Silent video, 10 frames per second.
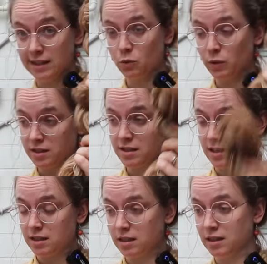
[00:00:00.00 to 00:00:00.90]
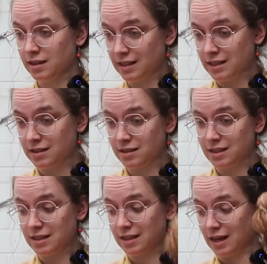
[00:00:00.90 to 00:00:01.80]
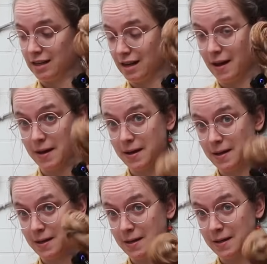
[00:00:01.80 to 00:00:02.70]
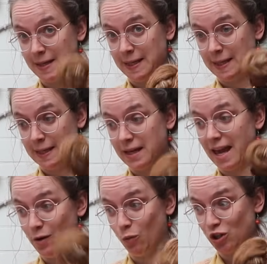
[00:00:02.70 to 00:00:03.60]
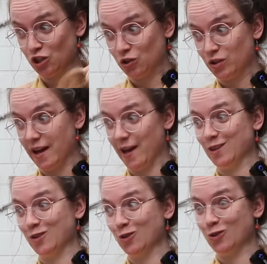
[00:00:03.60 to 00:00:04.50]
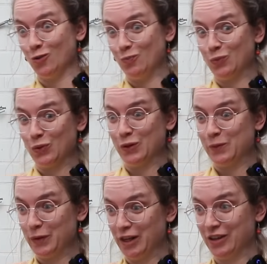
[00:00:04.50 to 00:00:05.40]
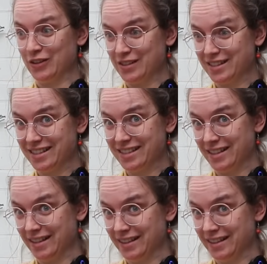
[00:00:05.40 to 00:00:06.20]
Let's wet set this skein in water and soap, because